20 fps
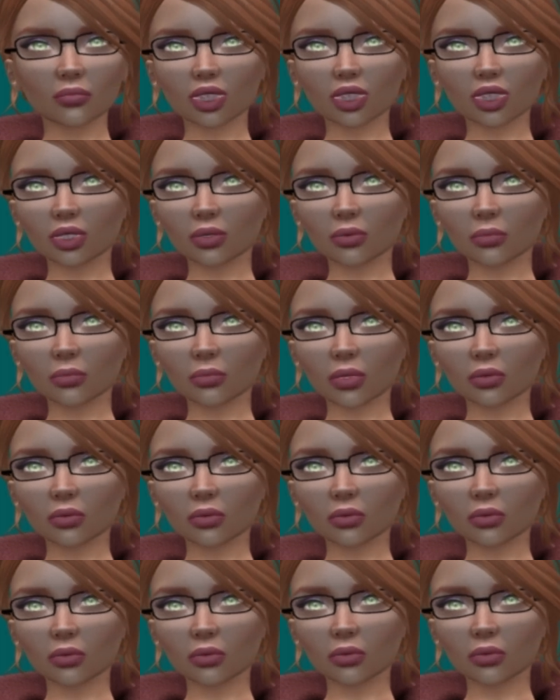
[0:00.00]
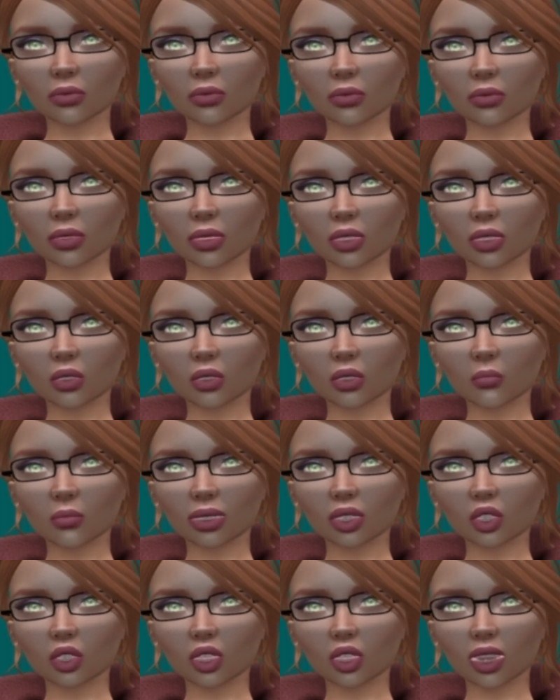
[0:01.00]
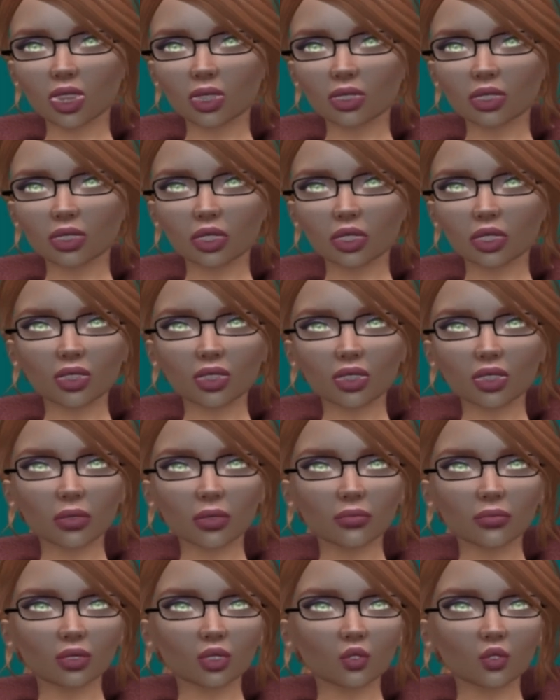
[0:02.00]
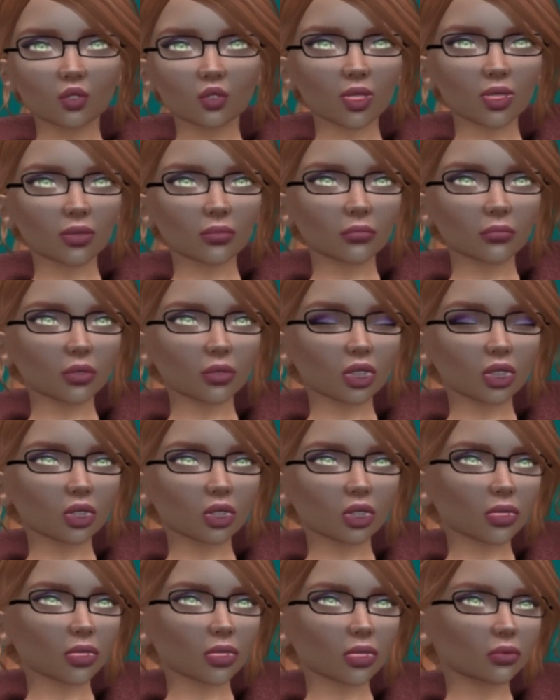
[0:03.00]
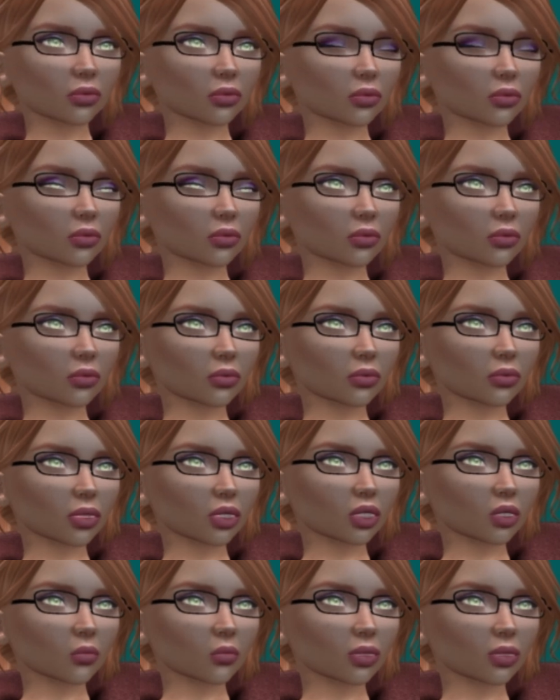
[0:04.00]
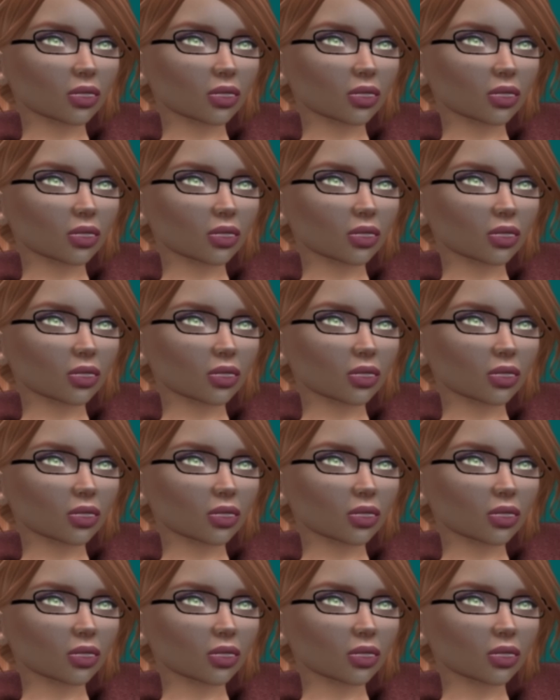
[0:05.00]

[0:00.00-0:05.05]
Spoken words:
which means my brain is slowly seeping through that gap.